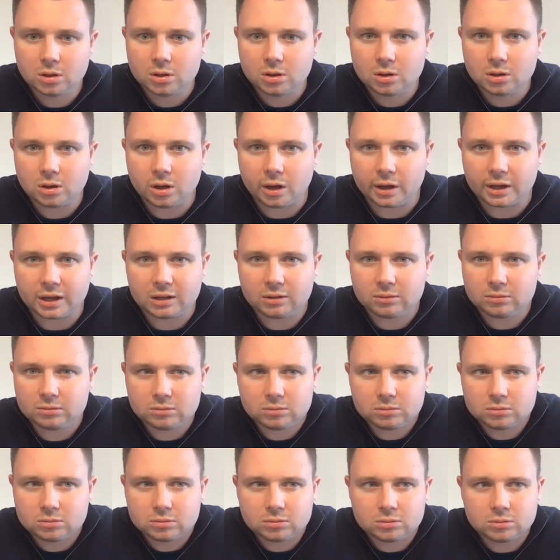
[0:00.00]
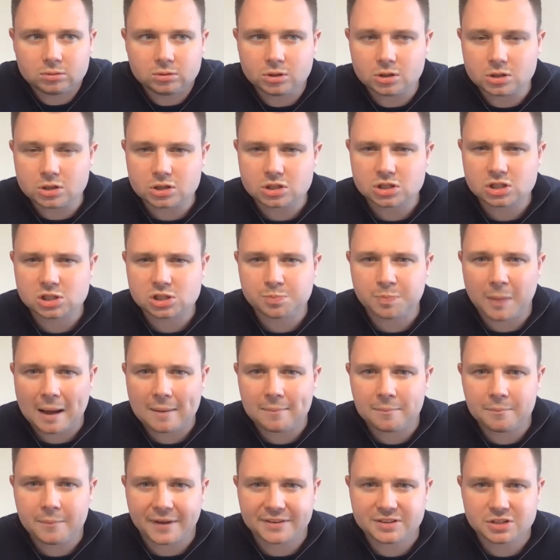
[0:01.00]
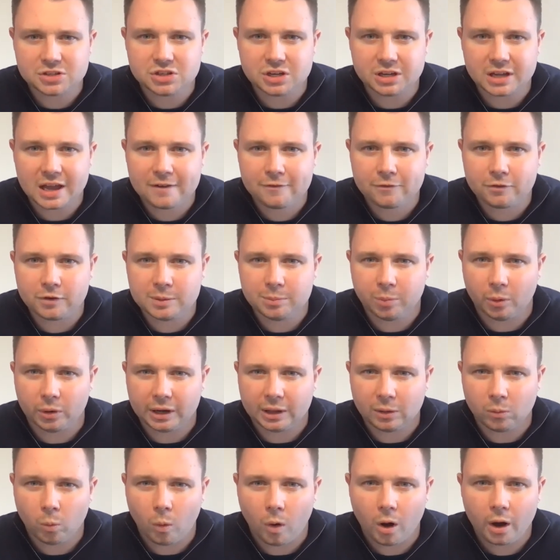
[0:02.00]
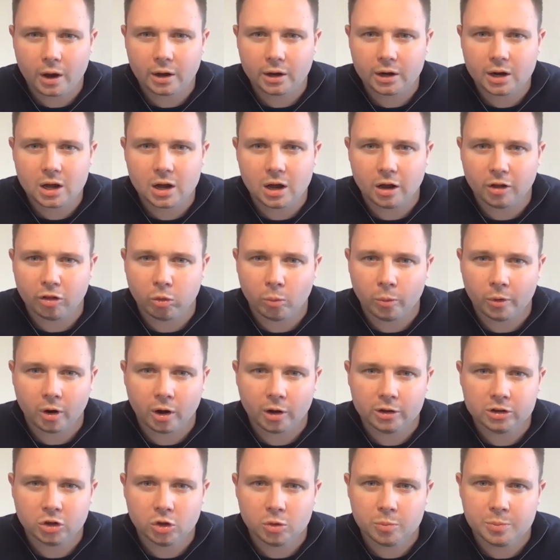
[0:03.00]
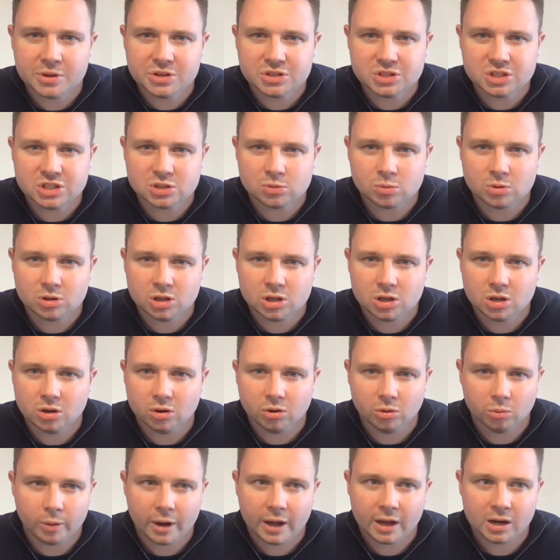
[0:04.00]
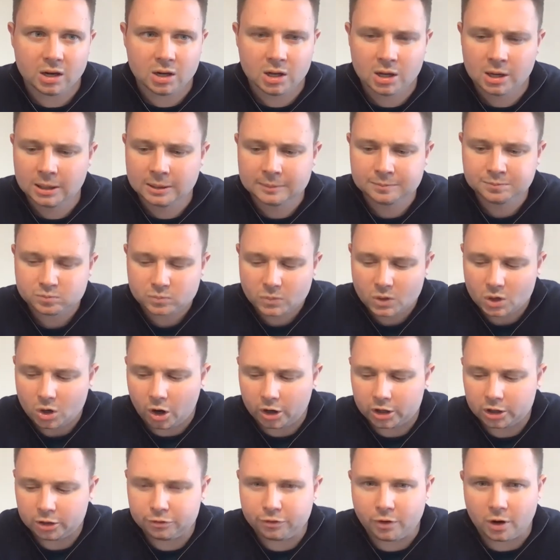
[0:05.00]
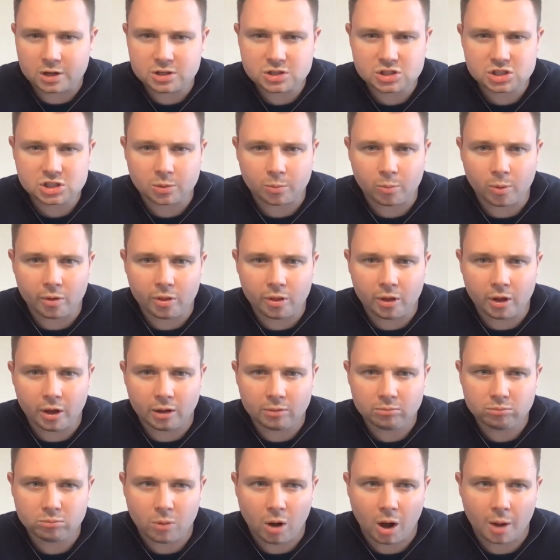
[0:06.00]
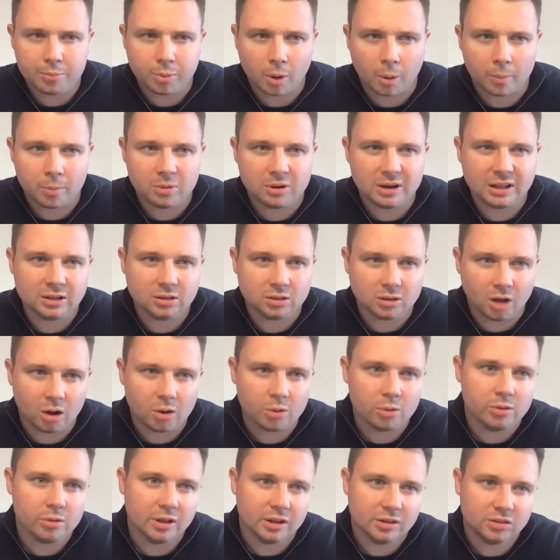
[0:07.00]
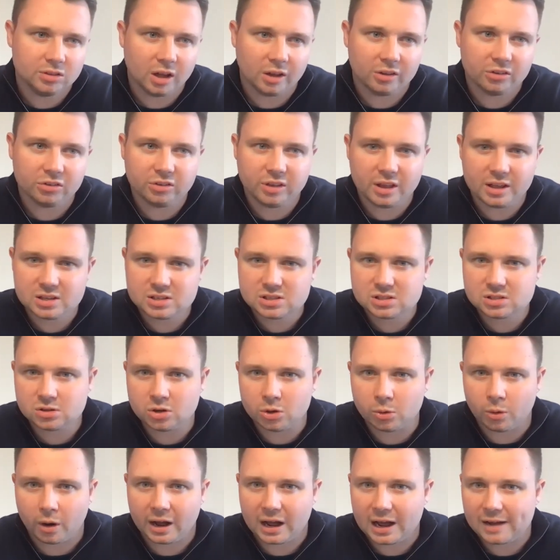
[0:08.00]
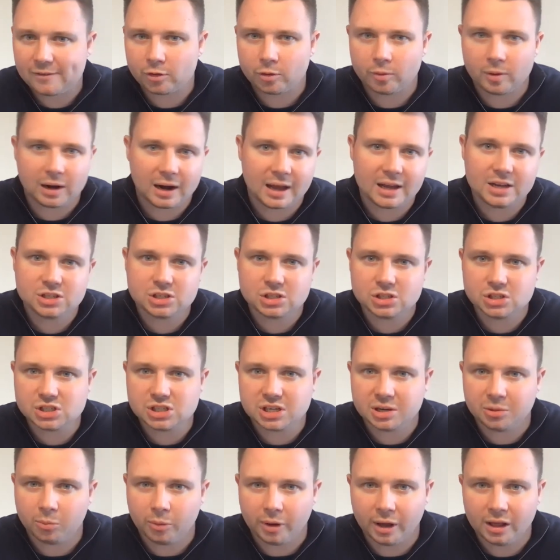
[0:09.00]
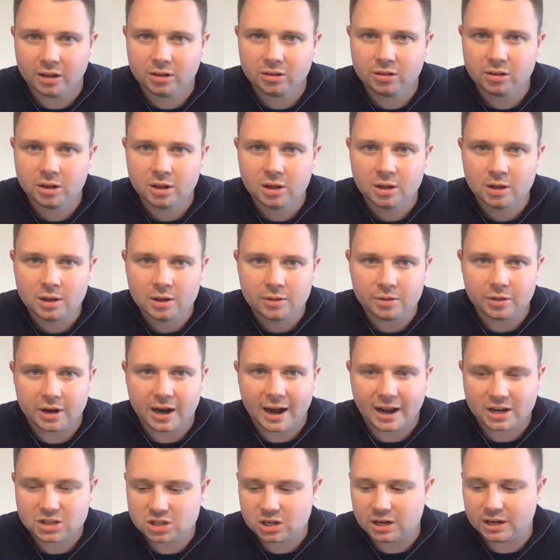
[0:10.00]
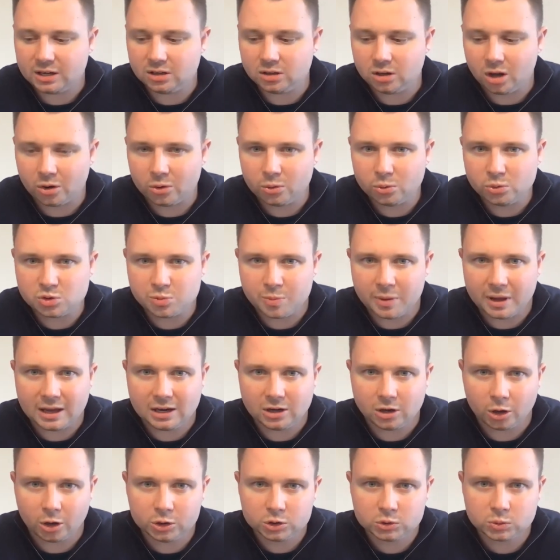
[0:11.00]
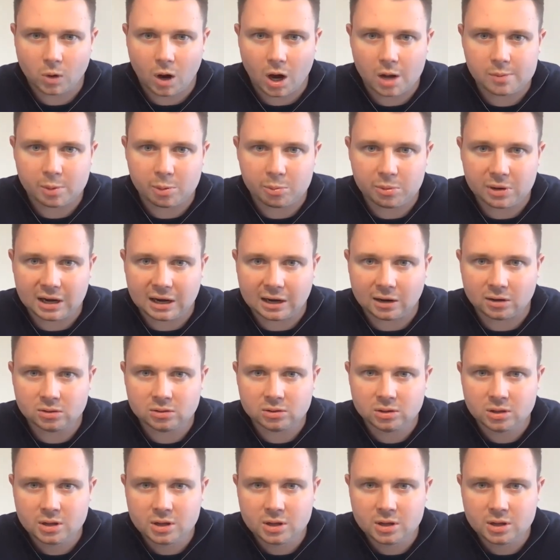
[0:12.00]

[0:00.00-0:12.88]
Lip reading: Like, you're just spam messaging everybody. Why on earth would I do business with you when I could find someone that I probably know that does this, who I have a relationship with, that actually knows me, knows what I'm about,